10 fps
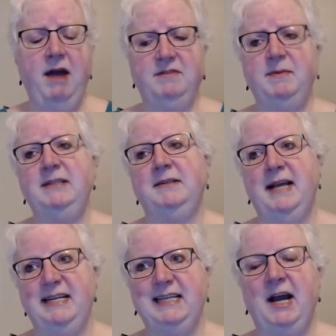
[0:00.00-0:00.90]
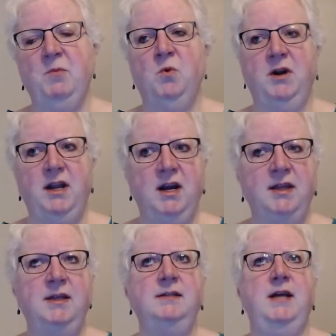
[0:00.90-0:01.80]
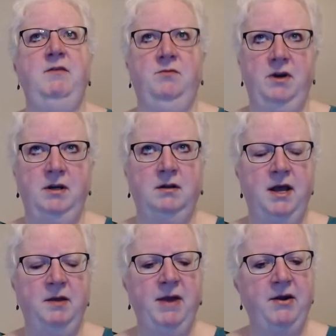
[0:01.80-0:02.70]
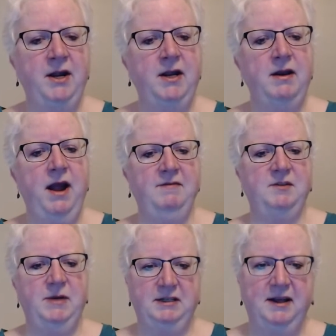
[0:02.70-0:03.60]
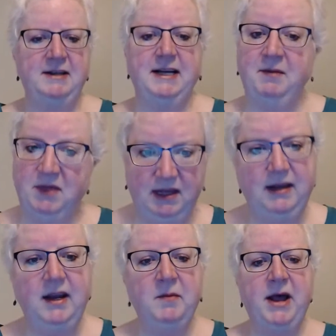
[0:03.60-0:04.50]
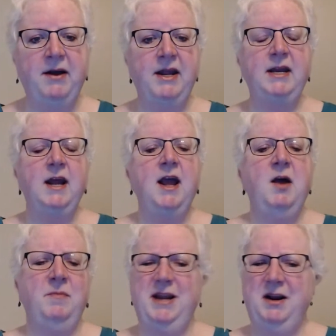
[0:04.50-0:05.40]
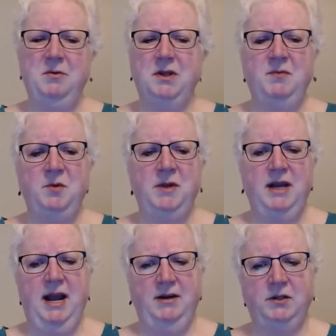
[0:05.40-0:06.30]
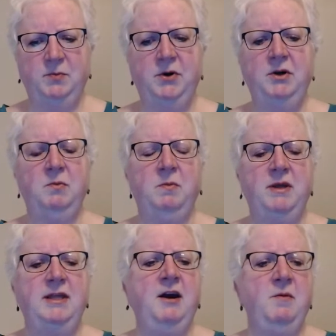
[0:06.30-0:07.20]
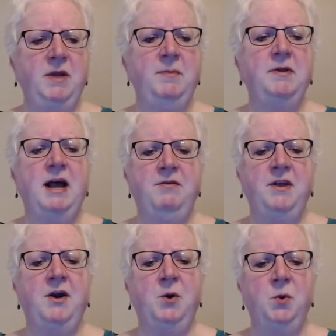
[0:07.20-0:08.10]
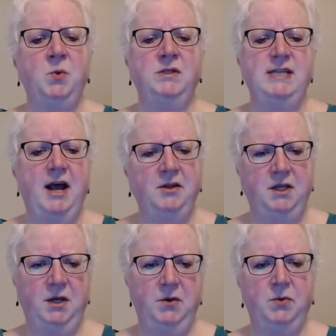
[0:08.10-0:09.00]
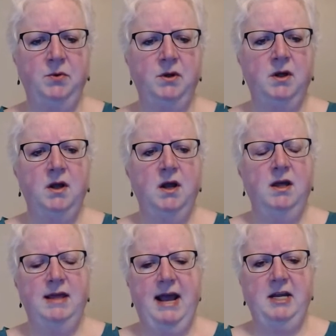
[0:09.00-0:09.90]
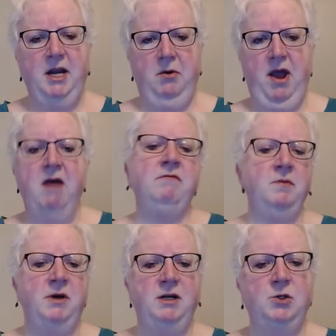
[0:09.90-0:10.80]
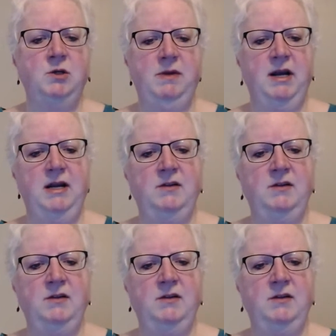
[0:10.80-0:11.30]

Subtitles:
I've spent a lot of time working on this. I've written a lot about it. I've spent a lot of time thinking about it, but I don't claim to be an expert. But there are people out there who will tell you that, everybody should be on